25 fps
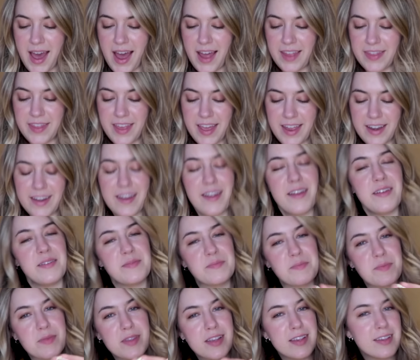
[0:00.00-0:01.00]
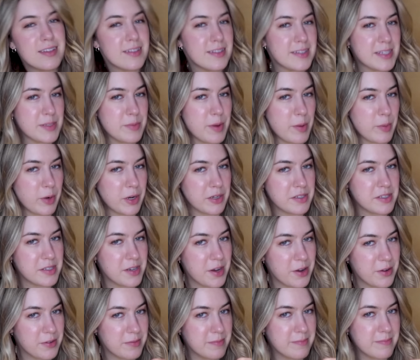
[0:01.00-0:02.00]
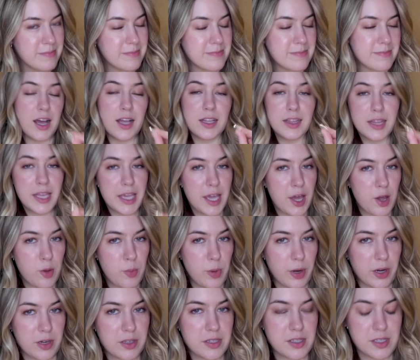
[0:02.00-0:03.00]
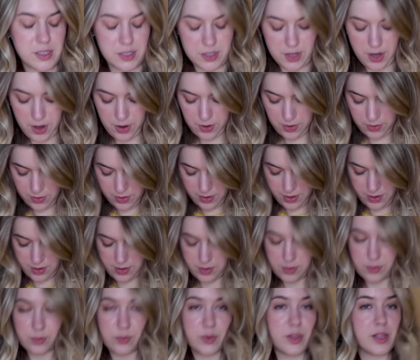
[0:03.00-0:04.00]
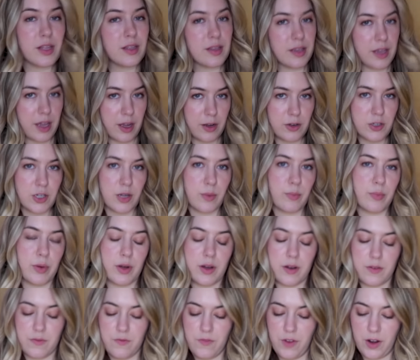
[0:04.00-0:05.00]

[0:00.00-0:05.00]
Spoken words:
And then, oh, it's my birthstone. A Leo birthstone with a Leo jumper.